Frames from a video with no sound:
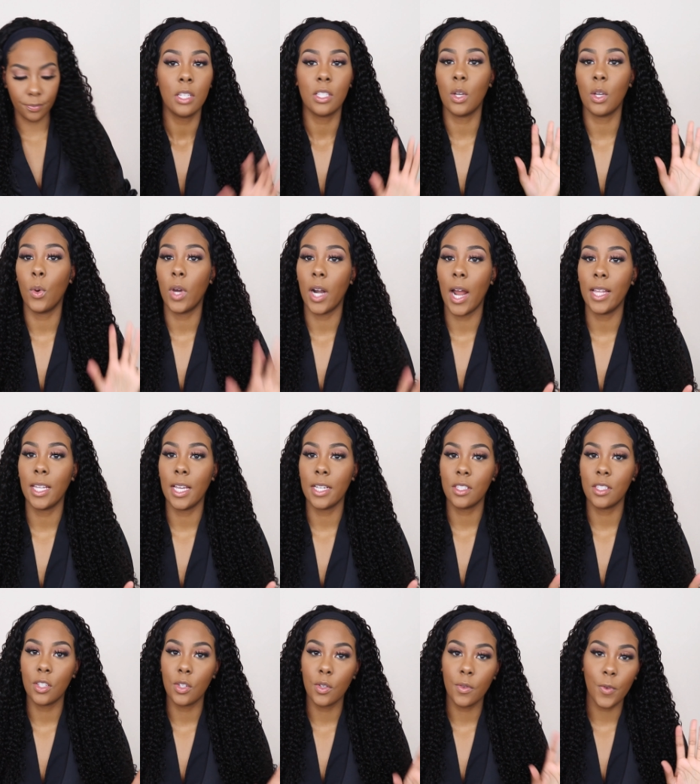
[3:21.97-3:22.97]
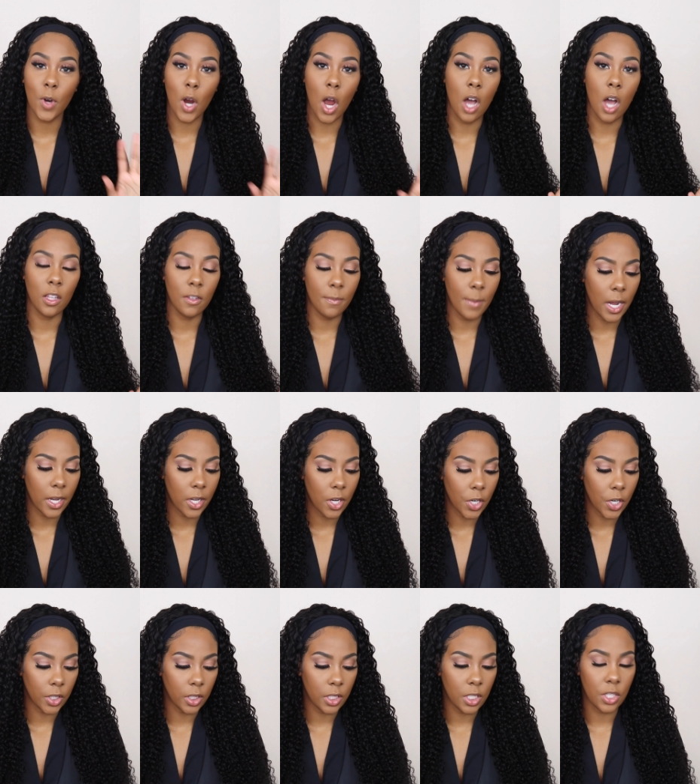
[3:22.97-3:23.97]
So what I like to do for all of my
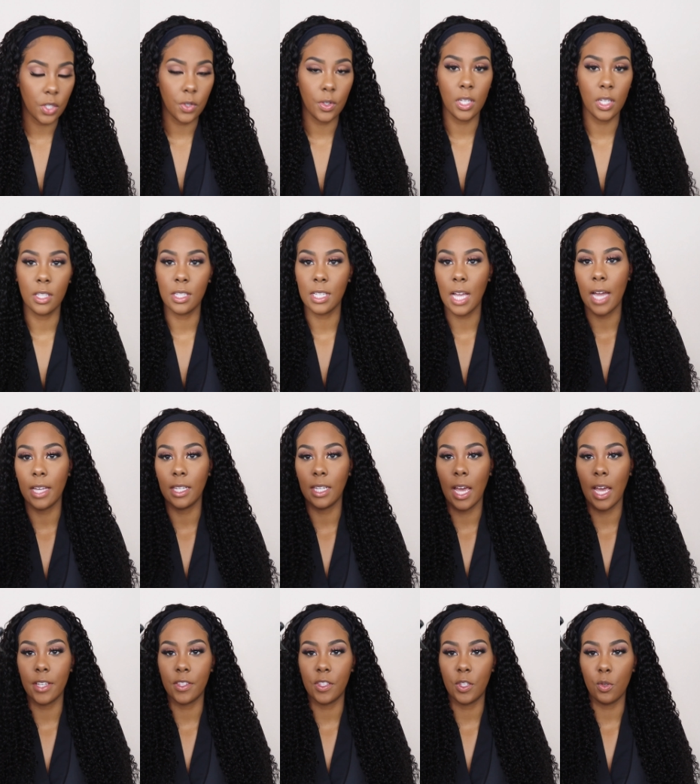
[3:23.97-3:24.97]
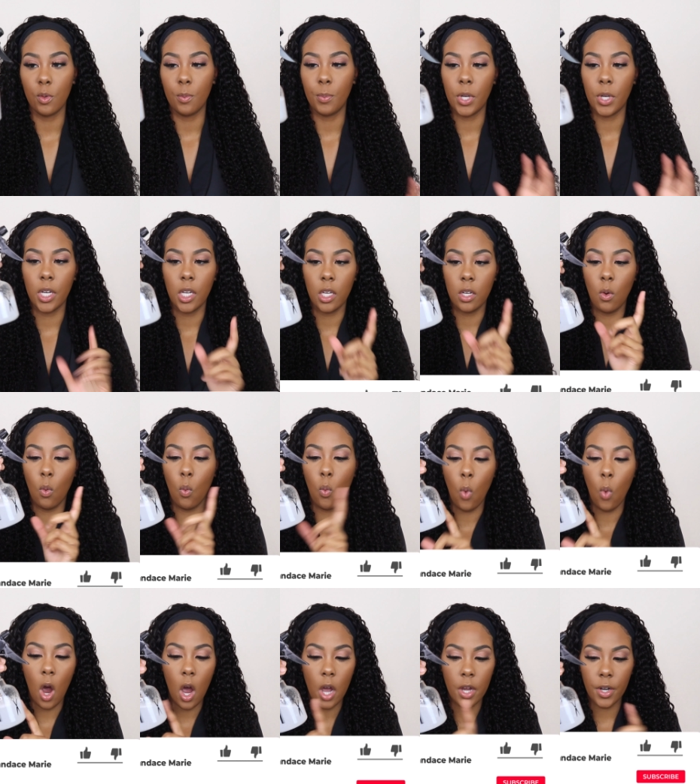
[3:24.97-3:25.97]
curly units, I like to put
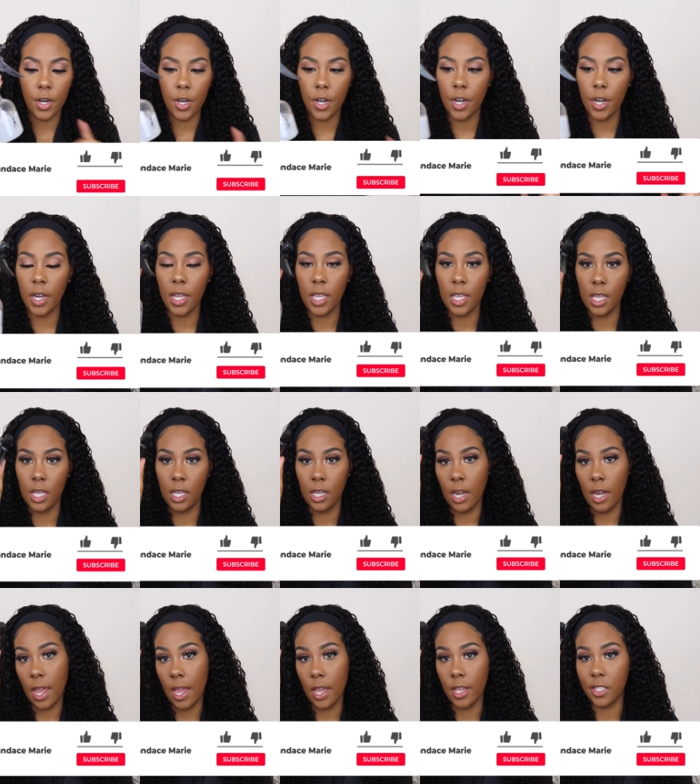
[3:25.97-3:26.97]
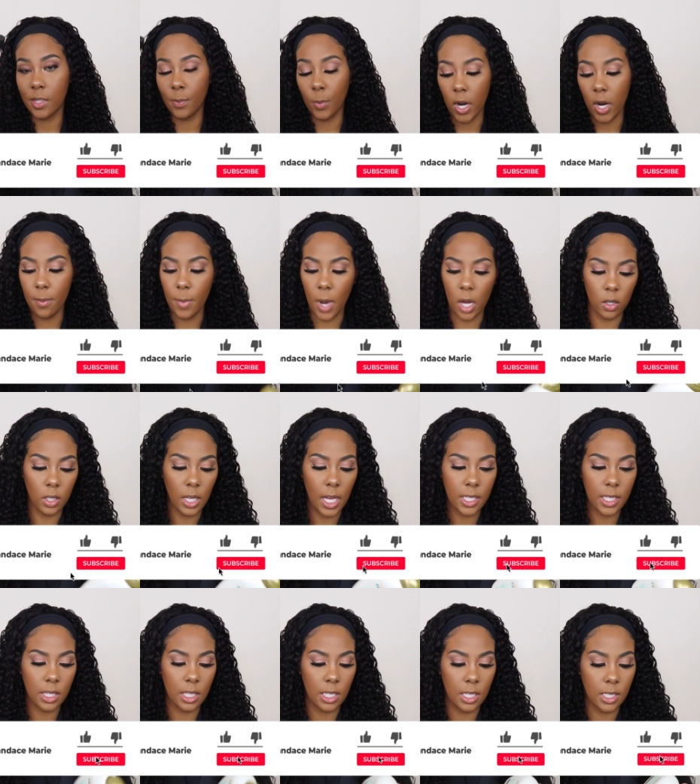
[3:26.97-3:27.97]
water in a spray bottle
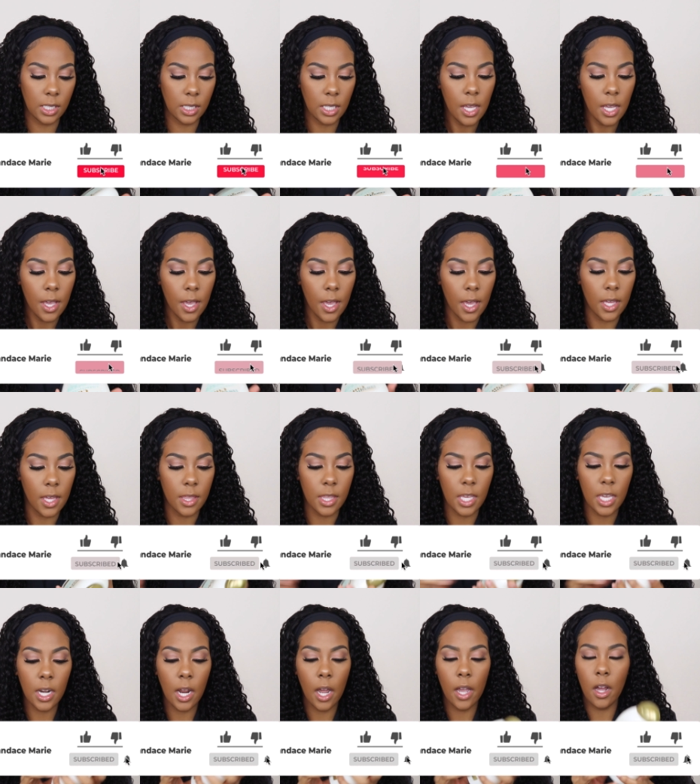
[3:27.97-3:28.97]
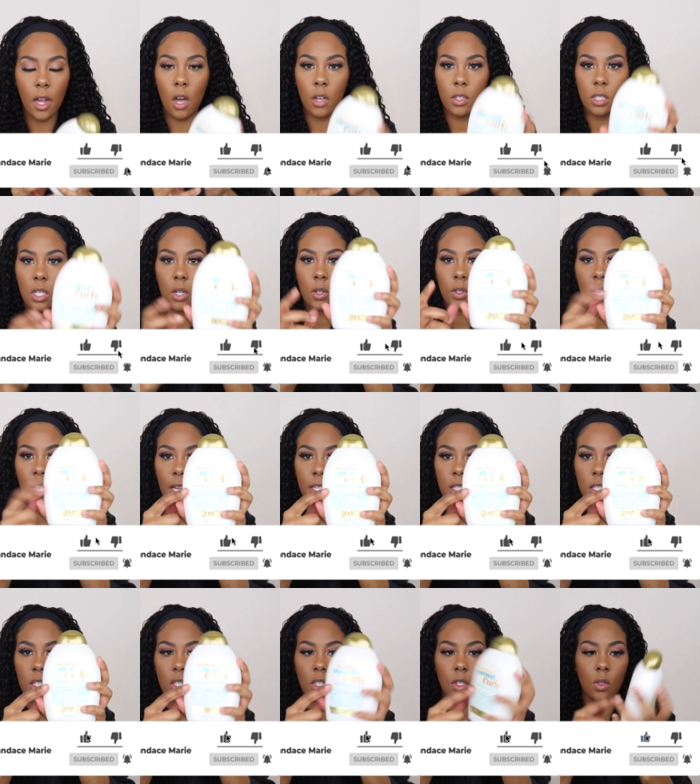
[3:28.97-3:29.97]
like this, and then I also like
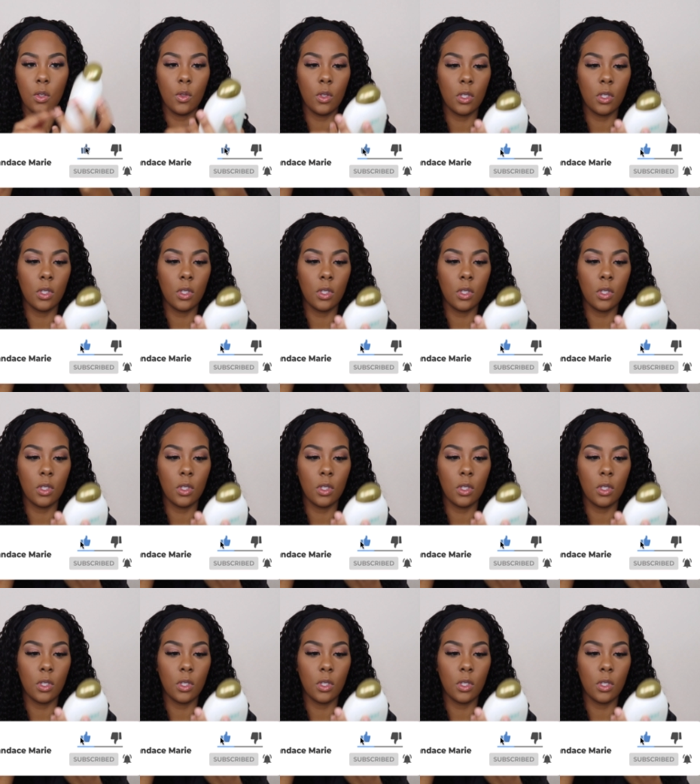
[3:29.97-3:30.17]
to use